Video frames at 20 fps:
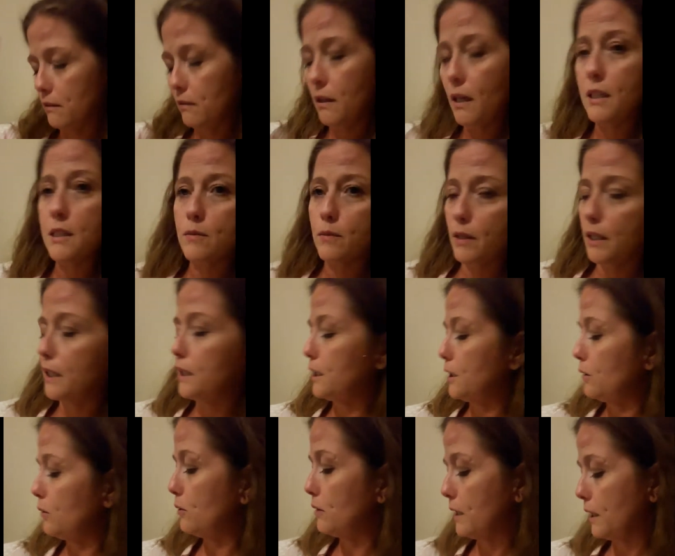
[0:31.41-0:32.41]
That's what I
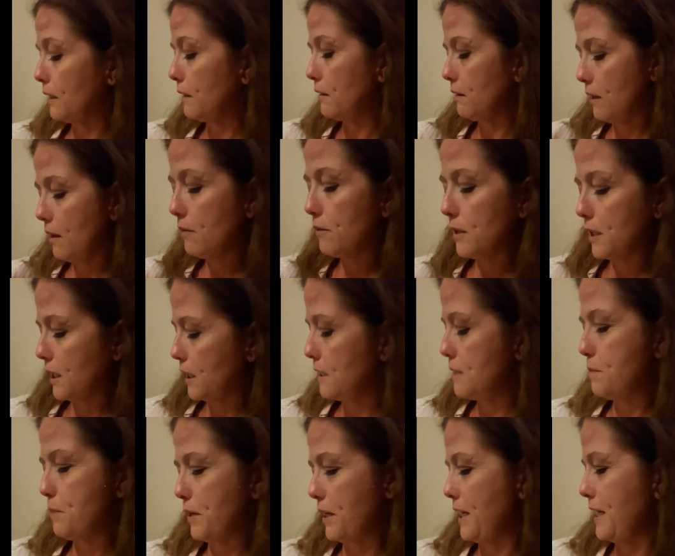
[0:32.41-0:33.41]
do. Like,
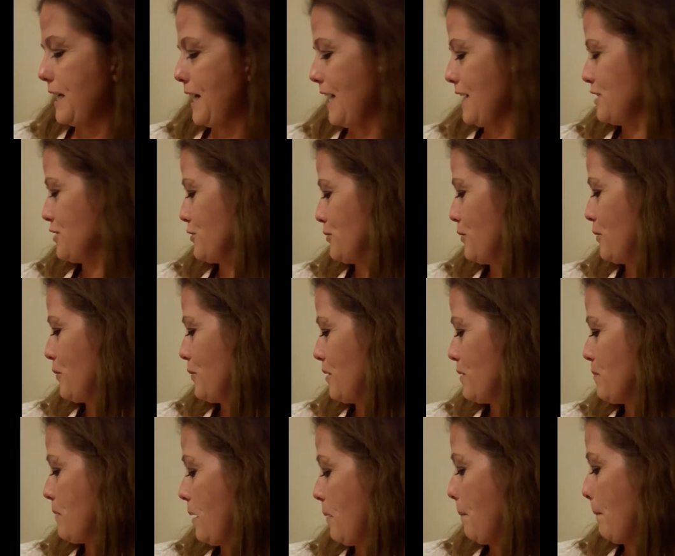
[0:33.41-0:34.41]
everything's pretty casual
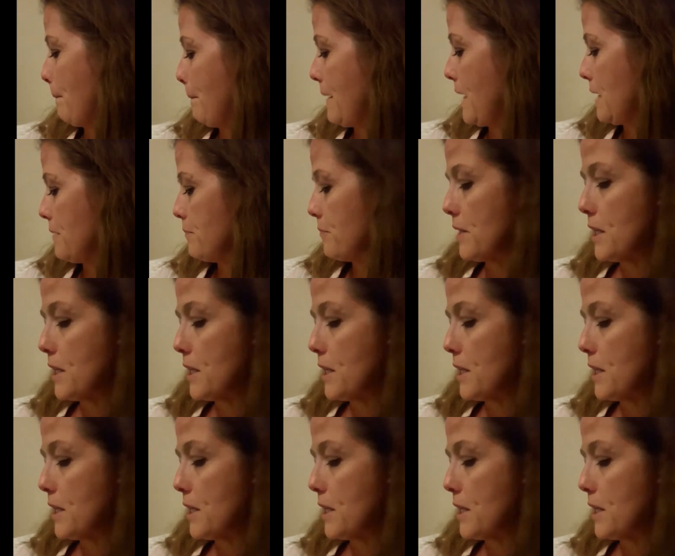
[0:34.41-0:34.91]
with me. But